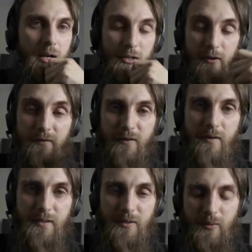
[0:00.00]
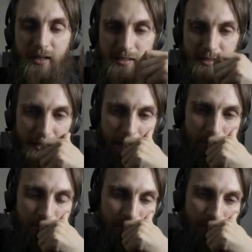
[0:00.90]
they're involved in real estate
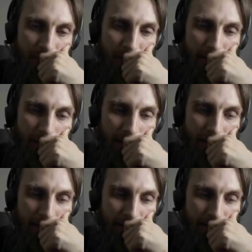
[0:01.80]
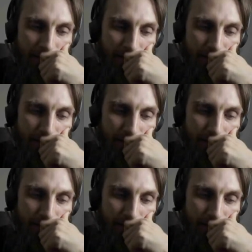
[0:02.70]
and